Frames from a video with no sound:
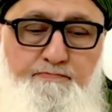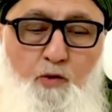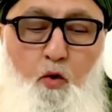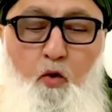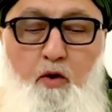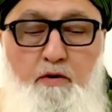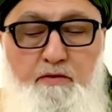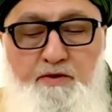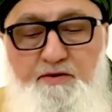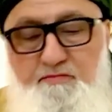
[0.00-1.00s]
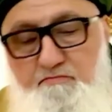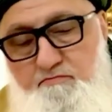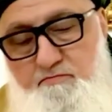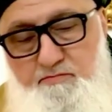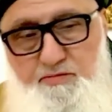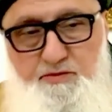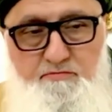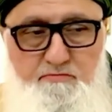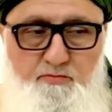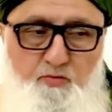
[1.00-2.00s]
Or
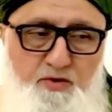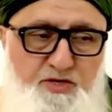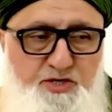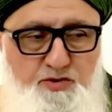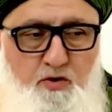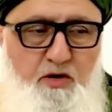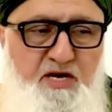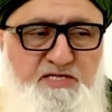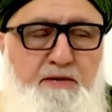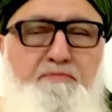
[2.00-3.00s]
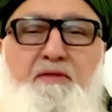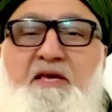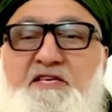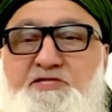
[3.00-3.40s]
we're just talking something